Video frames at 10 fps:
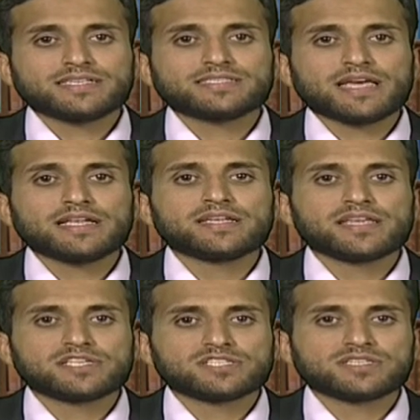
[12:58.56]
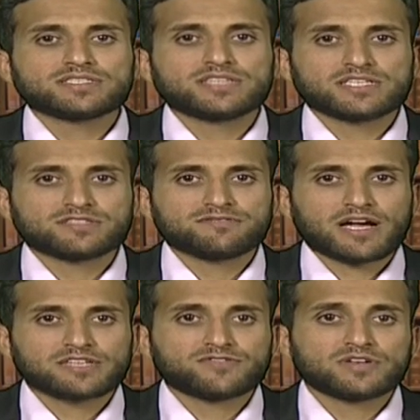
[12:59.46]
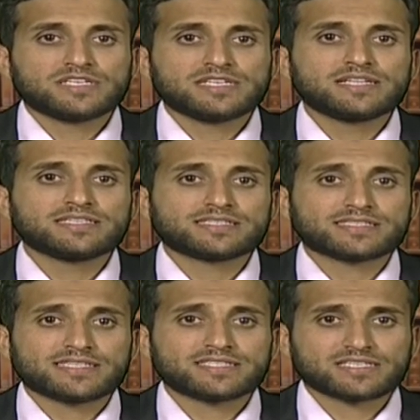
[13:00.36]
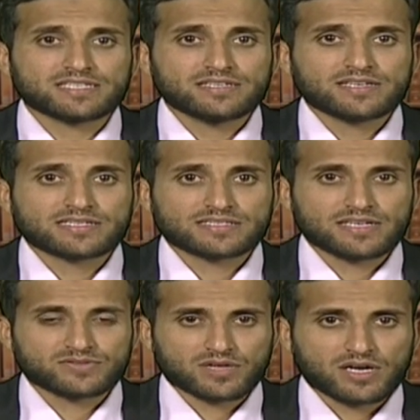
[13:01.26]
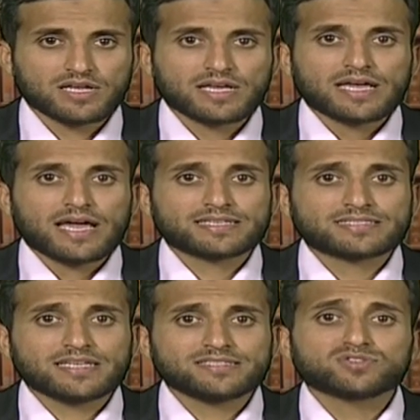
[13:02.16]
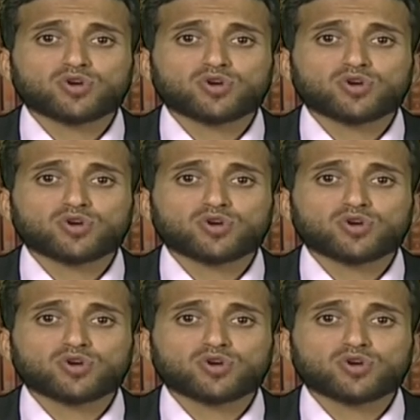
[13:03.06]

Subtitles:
as alienation is justified for legal necessity, etc., a debt is